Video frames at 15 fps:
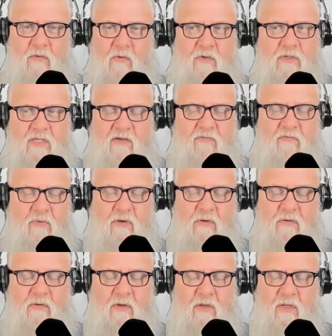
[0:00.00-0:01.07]
always have
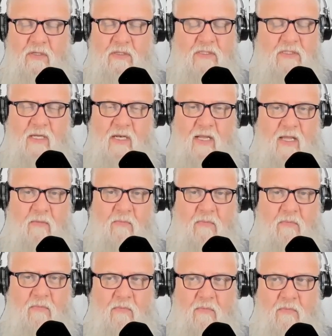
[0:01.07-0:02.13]
been, still
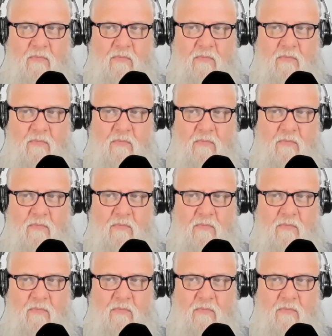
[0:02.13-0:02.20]
am,